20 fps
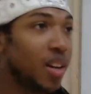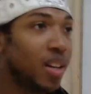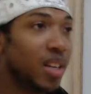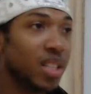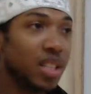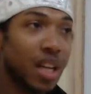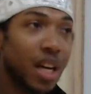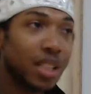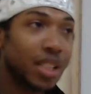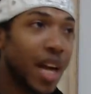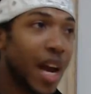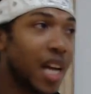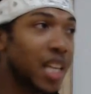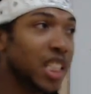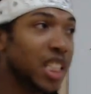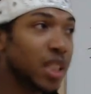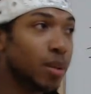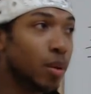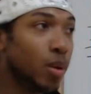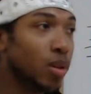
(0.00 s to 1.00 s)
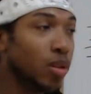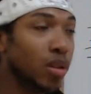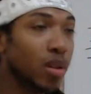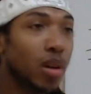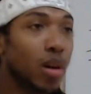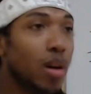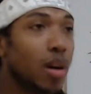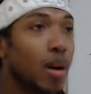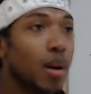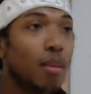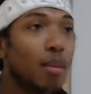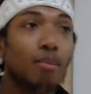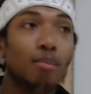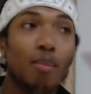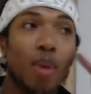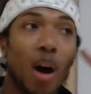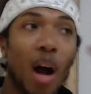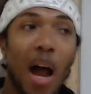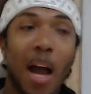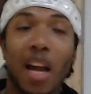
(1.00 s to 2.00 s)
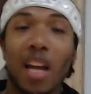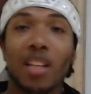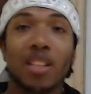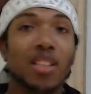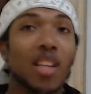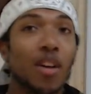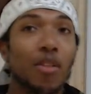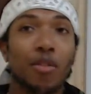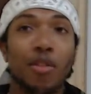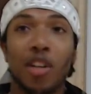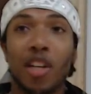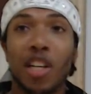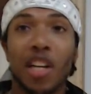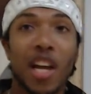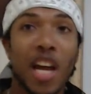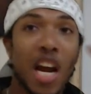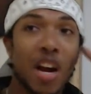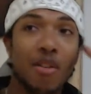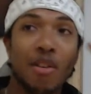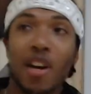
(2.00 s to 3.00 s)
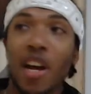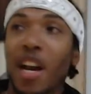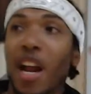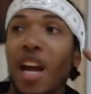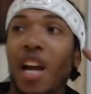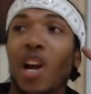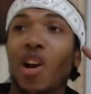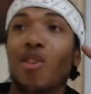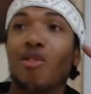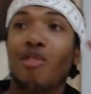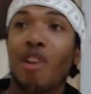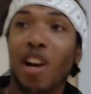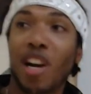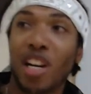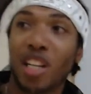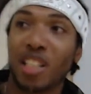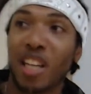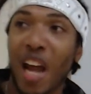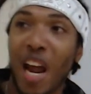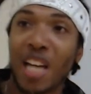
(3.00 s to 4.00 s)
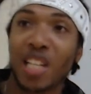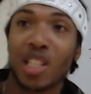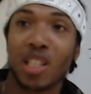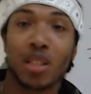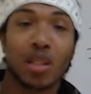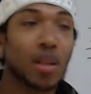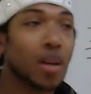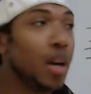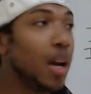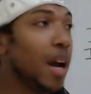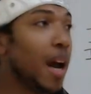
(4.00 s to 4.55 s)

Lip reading: It's not tangible, but I can definitely hear it and I can recognize it,